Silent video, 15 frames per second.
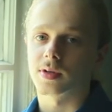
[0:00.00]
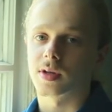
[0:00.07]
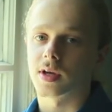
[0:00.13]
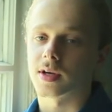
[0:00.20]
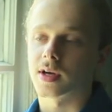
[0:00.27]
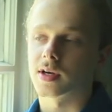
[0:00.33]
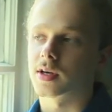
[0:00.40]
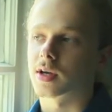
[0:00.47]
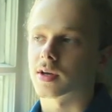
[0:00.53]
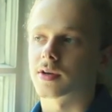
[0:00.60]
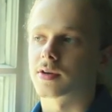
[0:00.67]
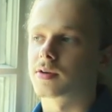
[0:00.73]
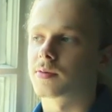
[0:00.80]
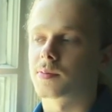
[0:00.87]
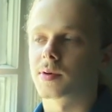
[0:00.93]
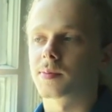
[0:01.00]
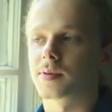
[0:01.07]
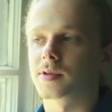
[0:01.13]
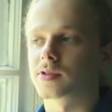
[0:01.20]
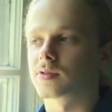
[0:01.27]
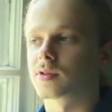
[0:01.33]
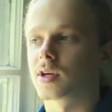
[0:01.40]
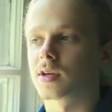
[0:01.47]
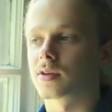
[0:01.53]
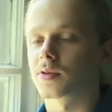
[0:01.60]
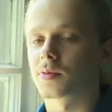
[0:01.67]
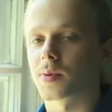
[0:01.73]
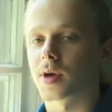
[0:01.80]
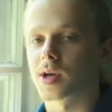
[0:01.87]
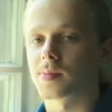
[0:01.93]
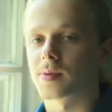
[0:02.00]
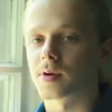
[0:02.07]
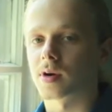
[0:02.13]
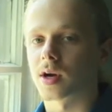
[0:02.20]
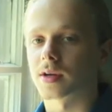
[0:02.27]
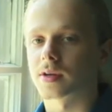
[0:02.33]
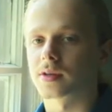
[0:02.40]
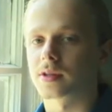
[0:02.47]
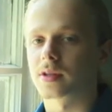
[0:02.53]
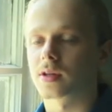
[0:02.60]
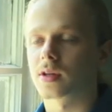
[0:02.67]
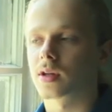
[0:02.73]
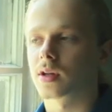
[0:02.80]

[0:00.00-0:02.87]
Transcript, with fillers: Like, I, I couldn't put pencil down to the paper, I couldn't,